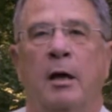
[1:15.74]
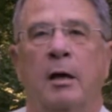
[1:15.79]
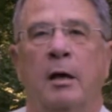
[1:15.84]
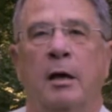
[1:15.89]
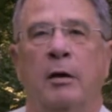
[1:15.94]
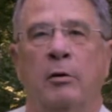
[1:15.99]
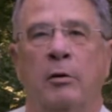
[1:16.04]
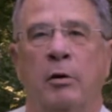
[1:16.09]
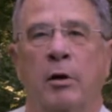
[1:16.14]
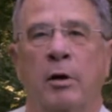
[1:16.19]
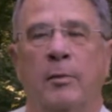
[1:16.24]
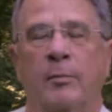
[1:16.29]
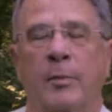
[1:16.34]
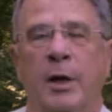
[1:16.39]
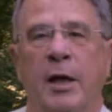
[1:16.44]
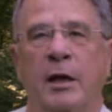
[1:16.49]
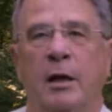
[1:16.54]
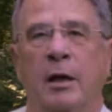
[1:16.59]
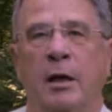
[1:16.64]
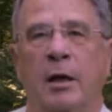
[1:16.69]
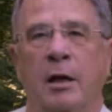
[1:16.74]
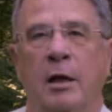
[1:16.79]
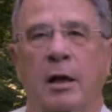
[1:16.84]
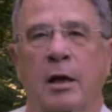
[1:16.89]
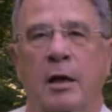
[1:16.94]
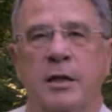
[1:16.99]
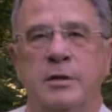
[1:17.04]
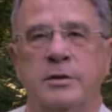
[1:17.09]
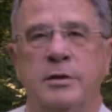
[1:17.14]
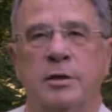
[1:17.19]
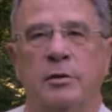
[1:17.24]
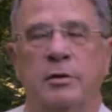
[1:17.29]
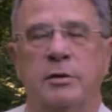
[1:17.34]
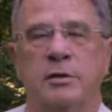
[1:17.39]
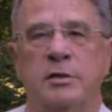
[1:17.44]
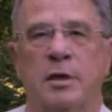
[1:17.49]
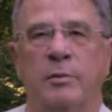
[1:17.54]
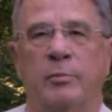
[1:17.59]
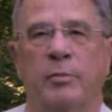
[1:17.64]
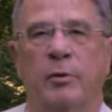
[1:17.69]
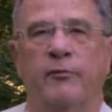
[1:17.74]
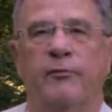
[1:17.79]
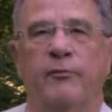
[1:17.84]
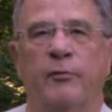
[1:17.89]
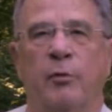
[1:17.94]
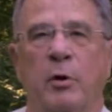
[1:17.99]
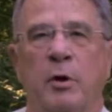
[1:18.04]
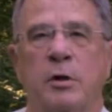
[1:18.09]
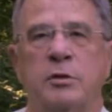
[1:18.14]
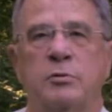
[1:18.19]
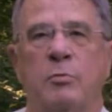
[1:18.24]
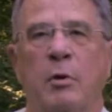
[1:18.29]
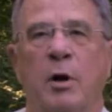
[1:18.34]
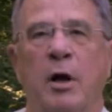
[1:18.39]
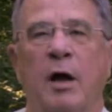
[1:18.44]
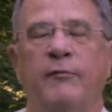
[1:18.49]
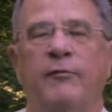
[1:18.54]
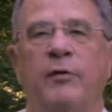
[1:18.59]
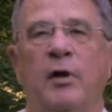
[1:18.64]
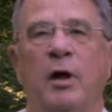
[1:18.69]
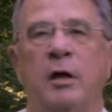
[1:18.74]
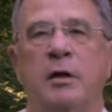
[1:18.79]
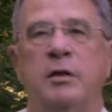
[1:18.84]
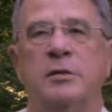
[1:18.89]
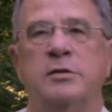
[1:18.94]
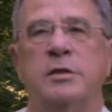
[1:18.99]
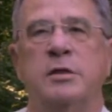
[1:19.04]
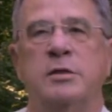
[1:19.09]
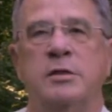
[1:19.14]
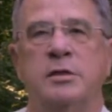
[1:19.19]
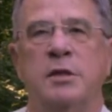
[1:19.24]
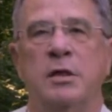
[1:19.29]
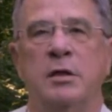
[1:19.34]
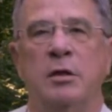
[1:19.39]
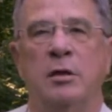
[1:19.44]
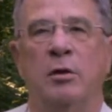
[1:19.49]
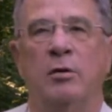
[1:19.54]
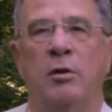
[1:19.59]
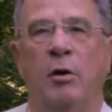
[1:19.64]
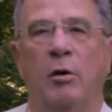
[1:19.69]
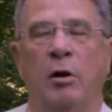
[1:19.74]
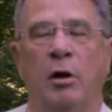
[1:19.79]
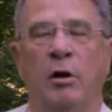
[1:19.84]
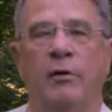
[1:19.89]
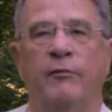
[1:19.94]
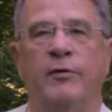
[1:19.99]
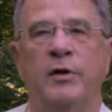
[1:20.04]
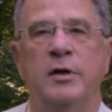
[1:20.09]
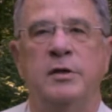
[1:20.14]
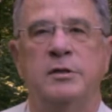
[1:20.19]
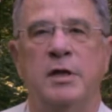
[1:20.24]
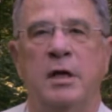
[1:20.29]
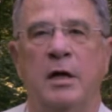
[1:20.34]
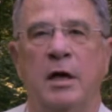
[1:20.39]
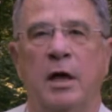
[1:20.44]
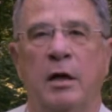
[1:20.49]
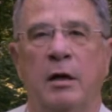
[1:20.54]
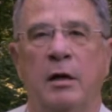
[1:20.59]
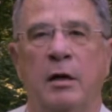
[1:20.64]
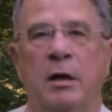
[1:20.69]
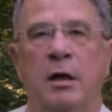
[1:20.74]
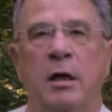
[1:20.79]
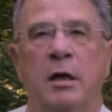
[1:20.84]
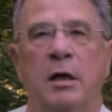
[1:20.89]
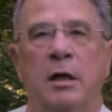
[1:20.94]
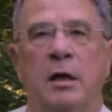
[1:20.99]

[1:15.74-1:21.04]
In order to make it a little easier and simpler for us, what I've done is distilled all of these down